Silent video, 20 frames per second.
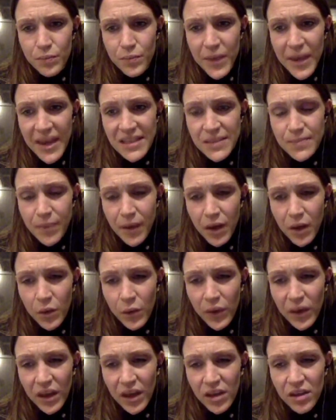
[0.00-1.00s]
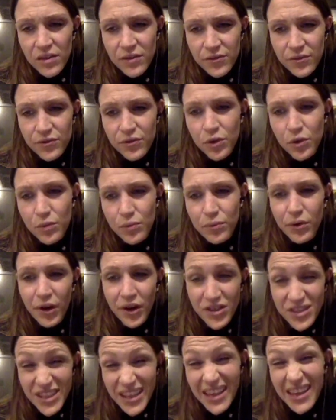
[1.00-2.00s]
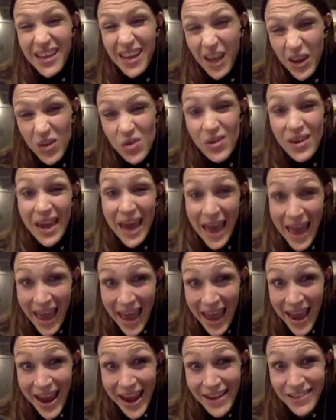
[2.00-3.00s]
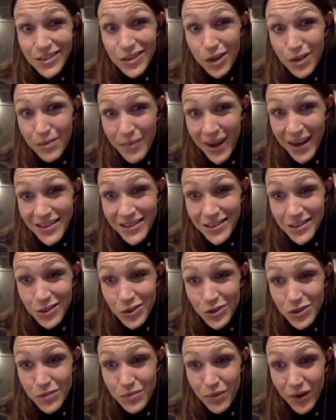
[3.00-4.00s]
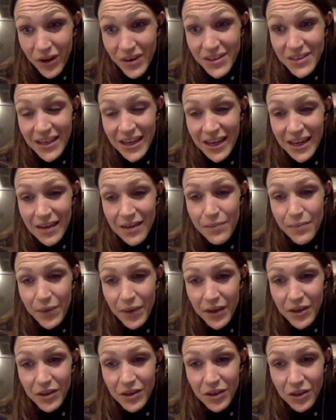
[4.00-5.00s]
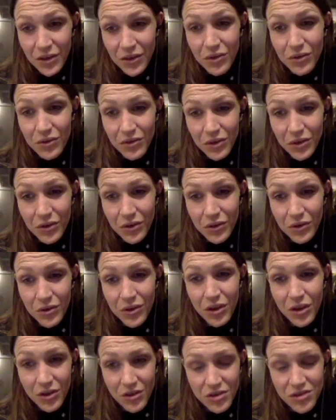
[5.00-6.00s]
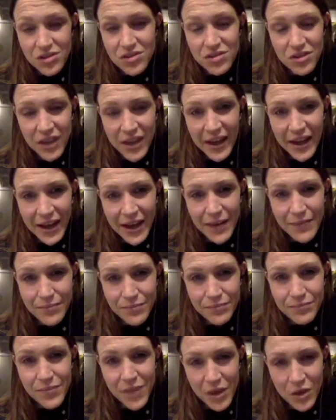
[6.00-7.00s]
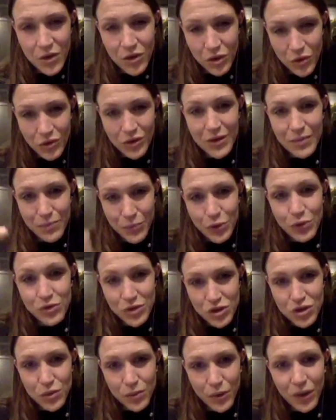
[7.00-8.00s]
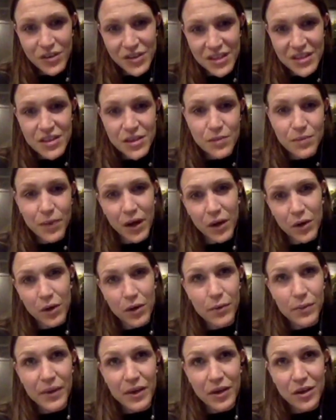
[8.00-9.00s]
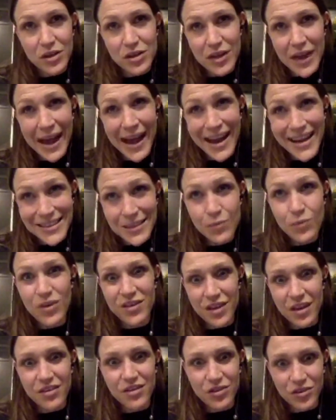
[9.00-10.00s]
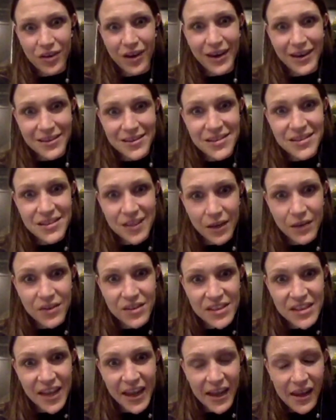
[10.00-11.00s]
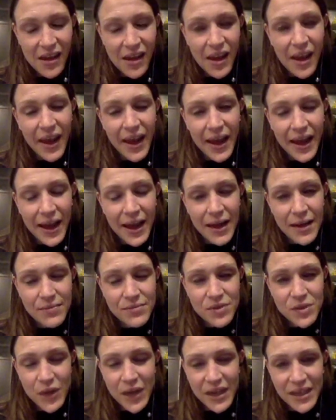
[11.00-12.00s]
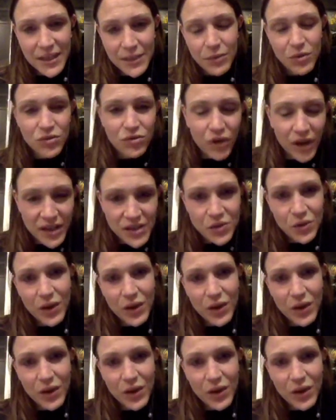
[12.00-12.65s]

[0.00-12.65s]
Is buckwheat good for protein? Okay, it's not an amazing source of protein, but you could you can boost your protein. So buckwheat would be good to add in with other grains, I would say. So add it in with rice or